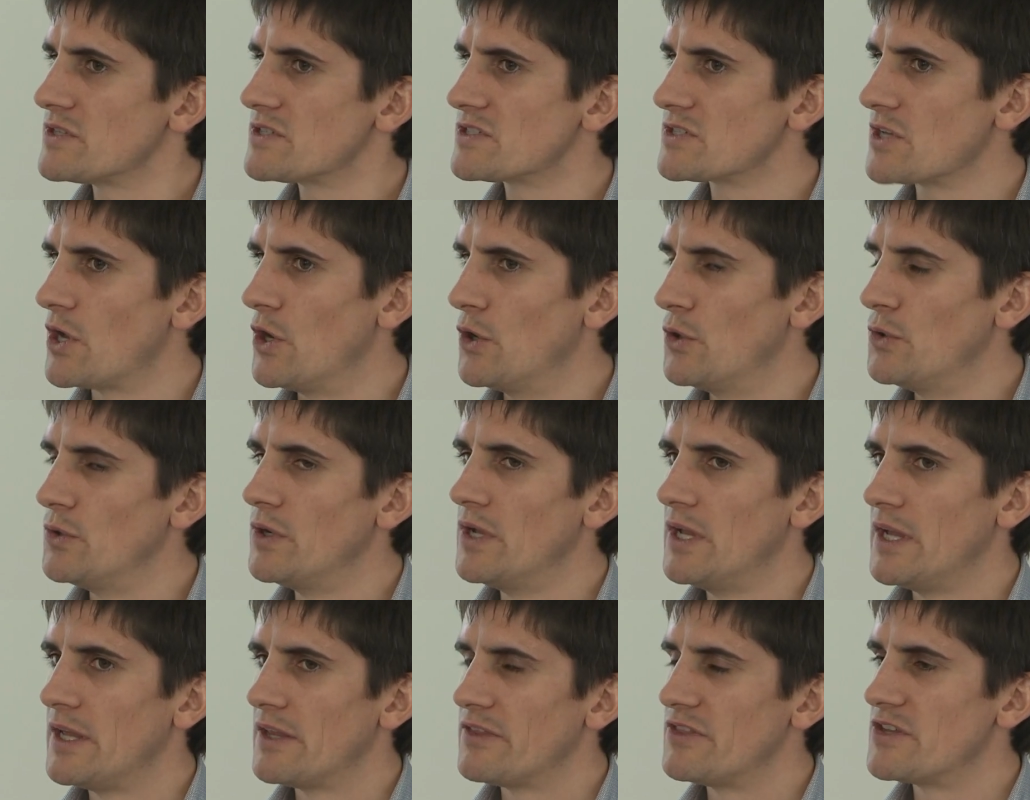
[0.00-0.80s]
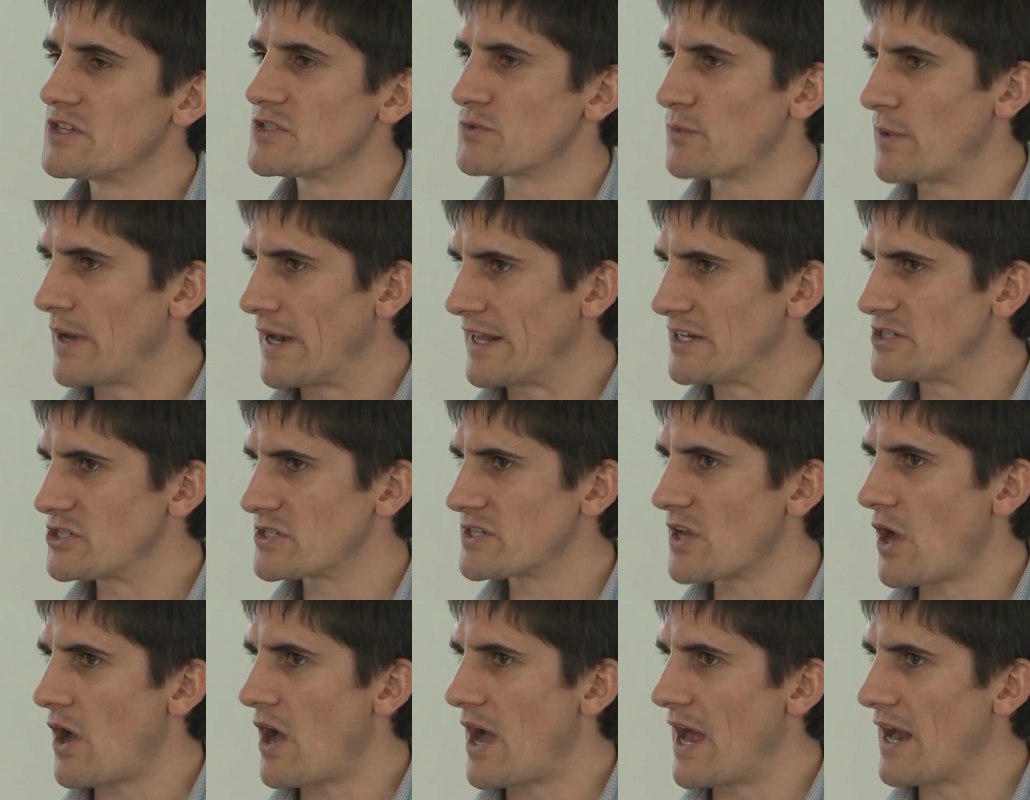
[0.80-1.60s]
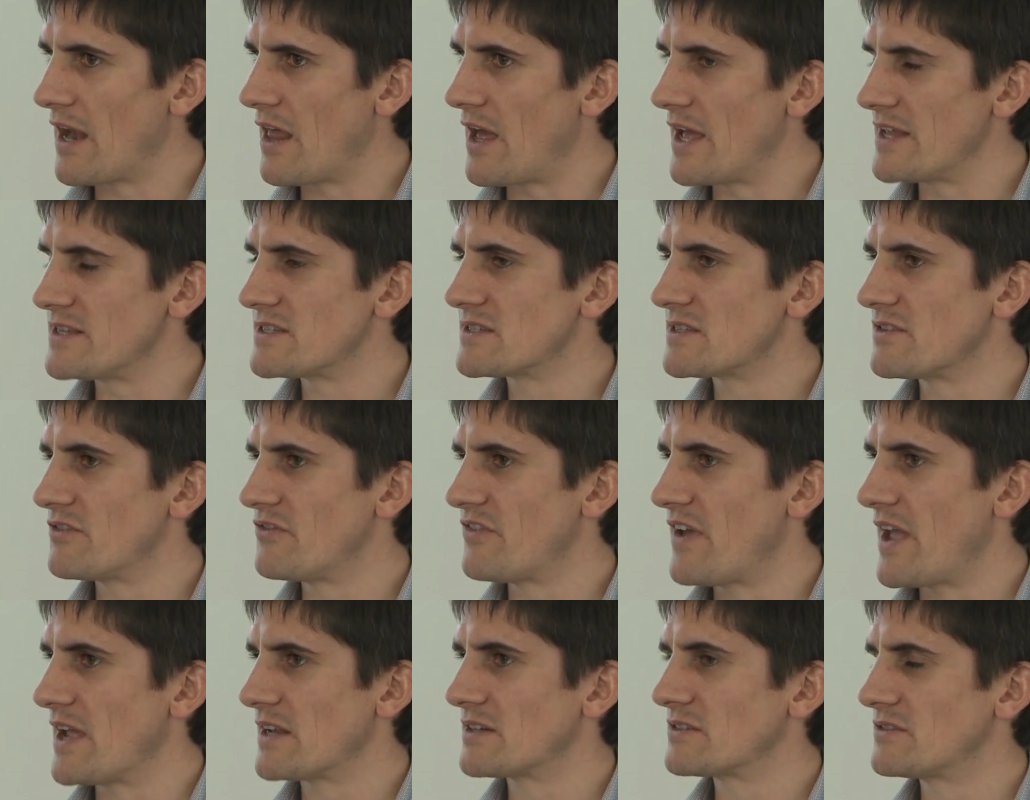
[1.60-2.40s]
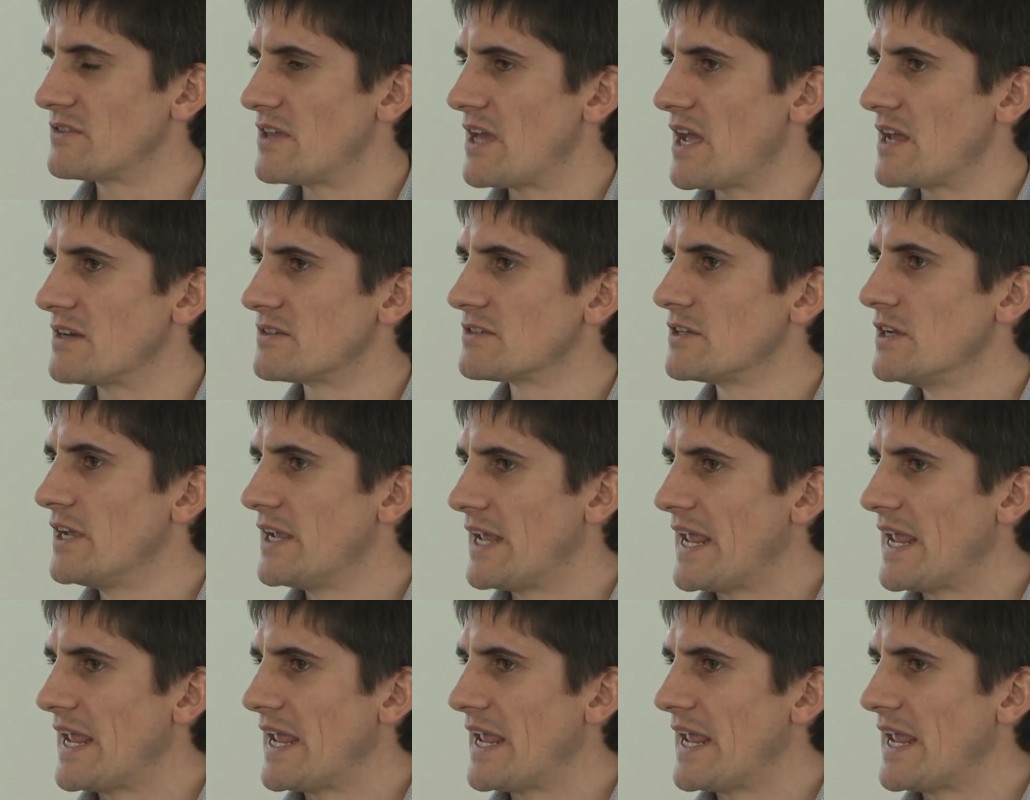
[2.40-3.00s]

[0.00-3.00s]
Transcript: And so this really just highlights the fact that